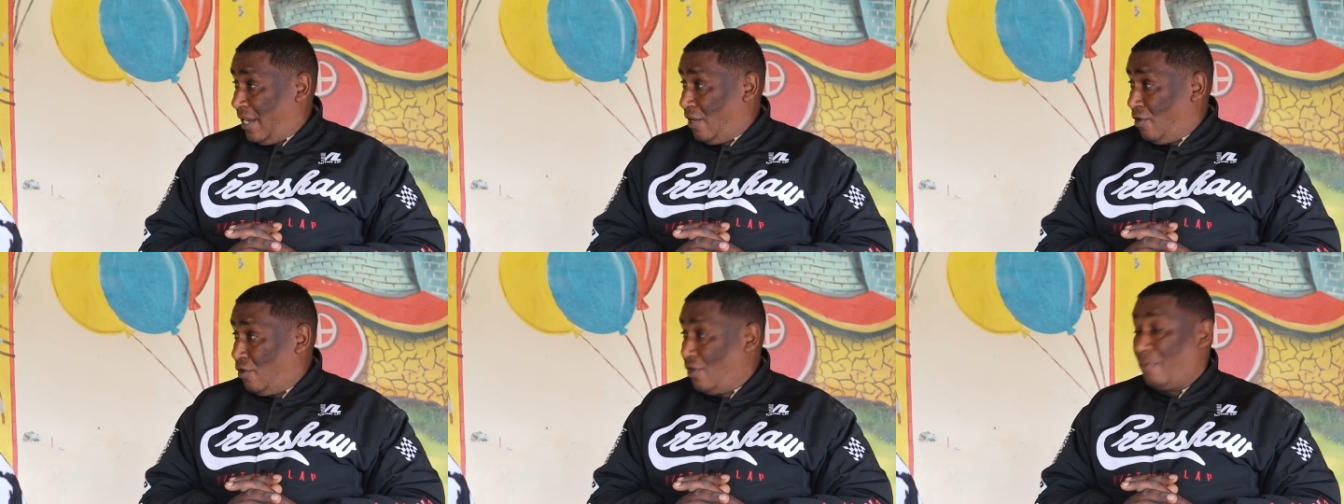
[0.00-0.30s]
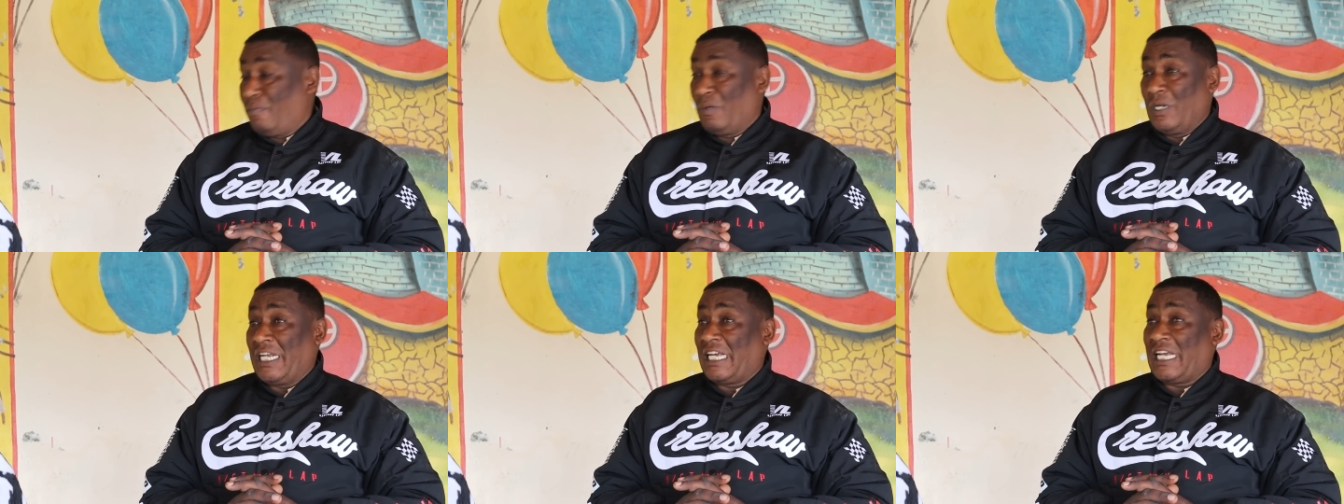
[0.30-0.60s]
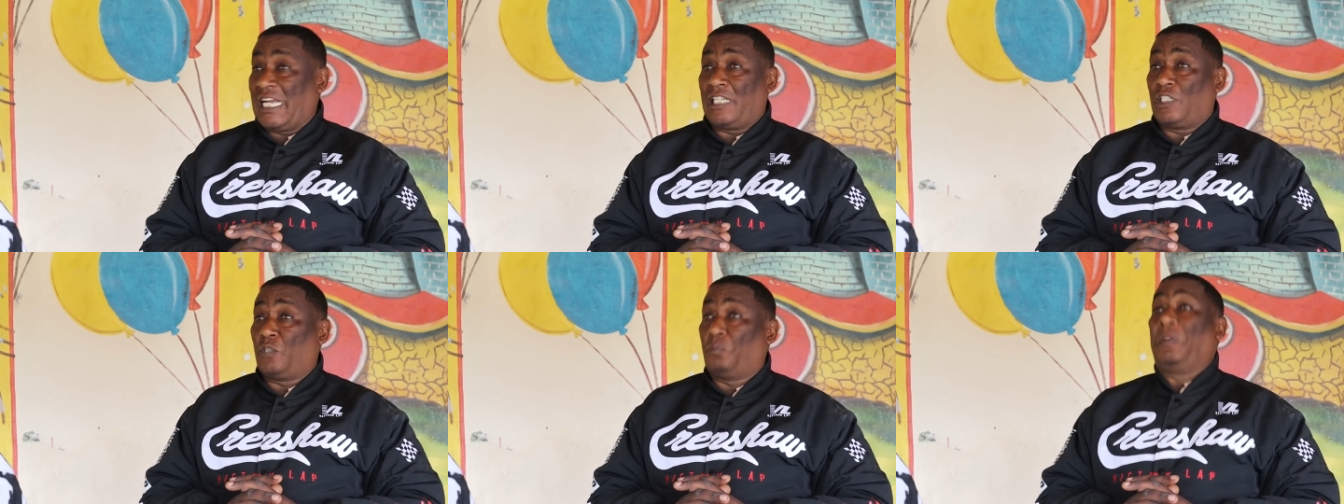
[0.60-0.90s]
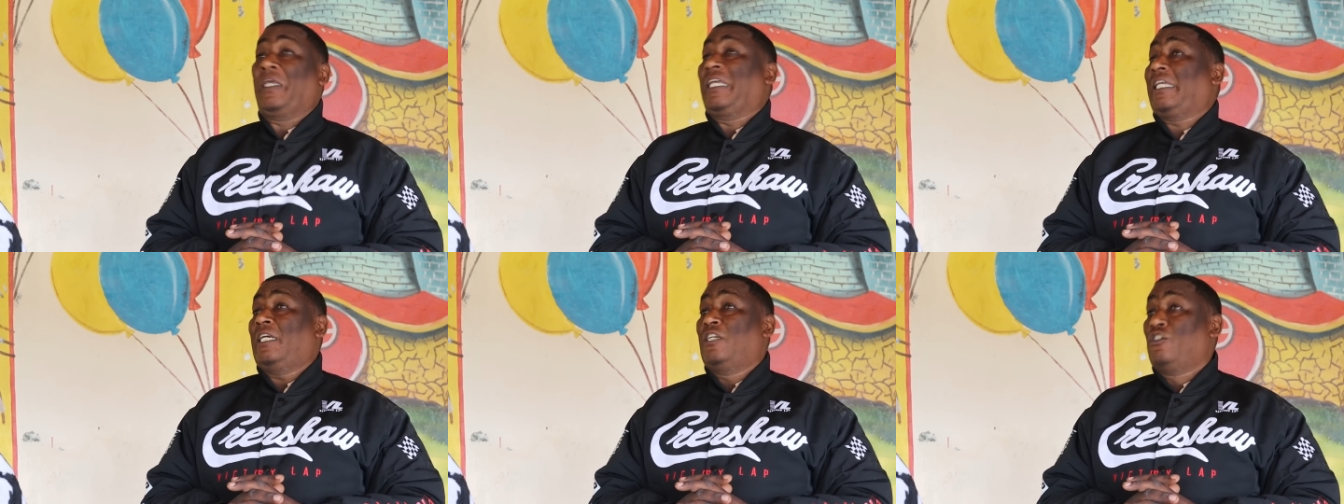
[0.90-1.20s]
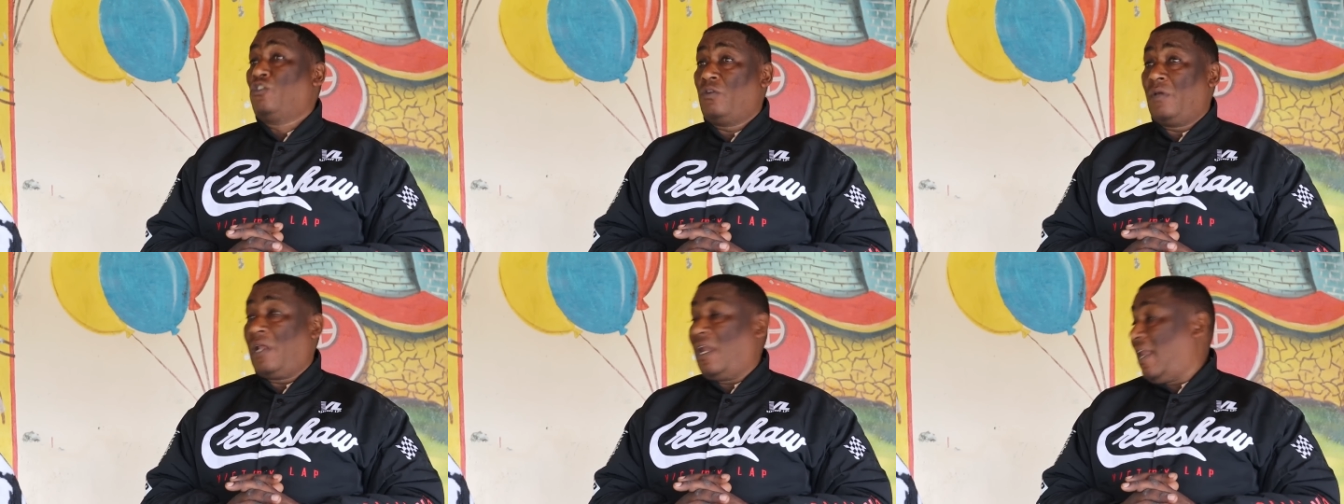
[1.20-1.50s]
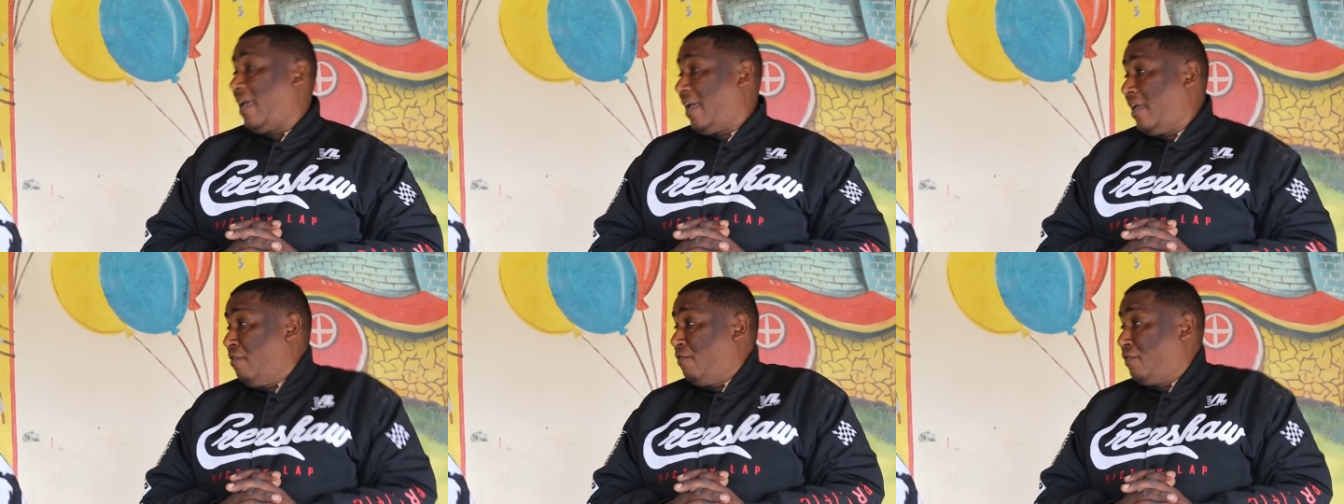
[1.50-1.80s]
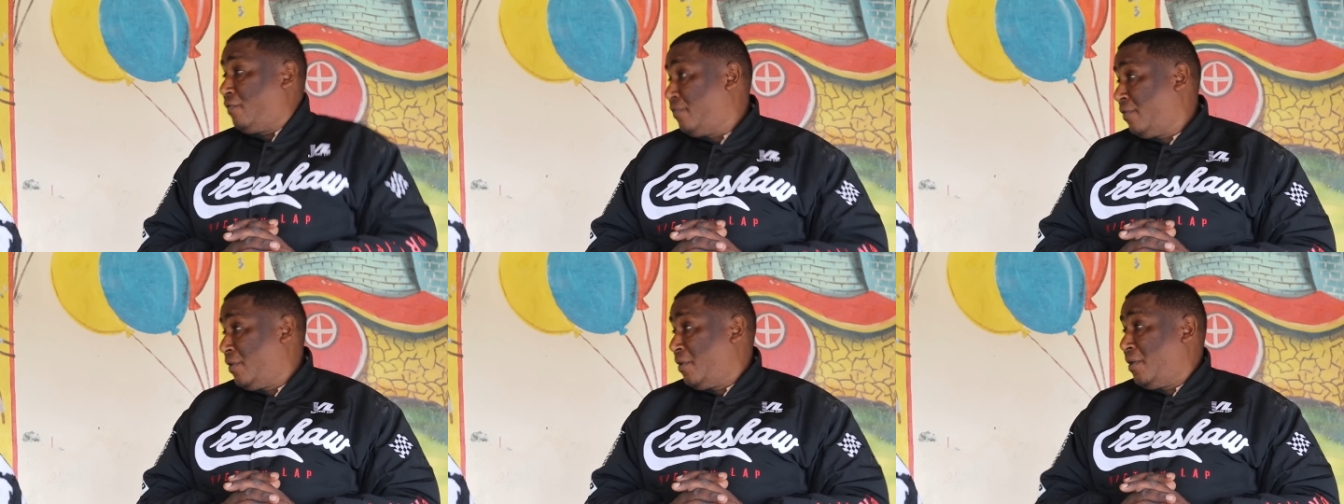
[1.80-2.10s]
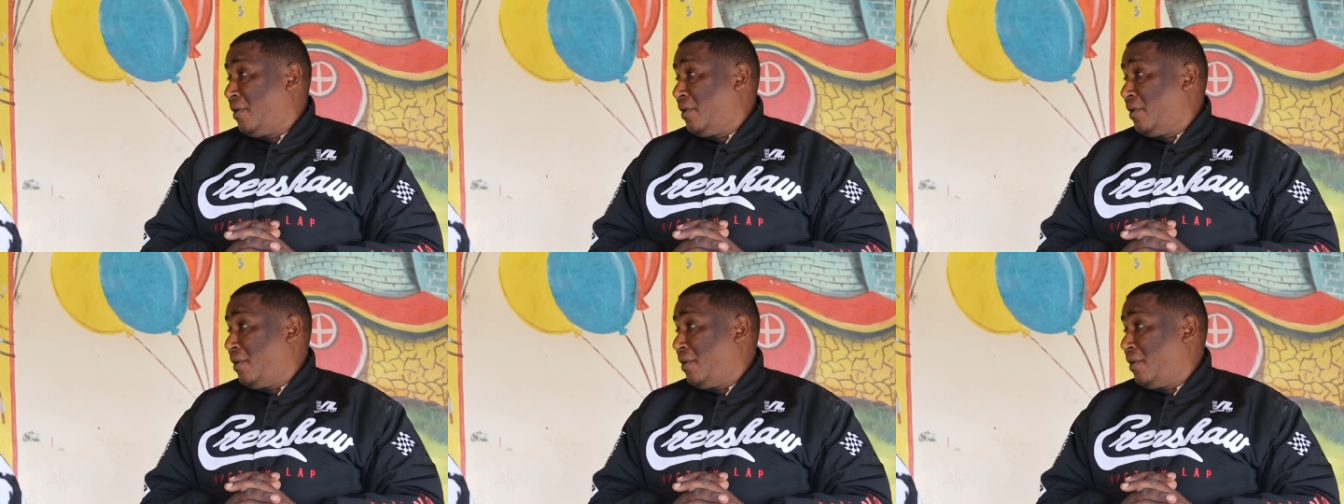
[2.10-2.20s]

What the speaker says: Nobody can speak into your life.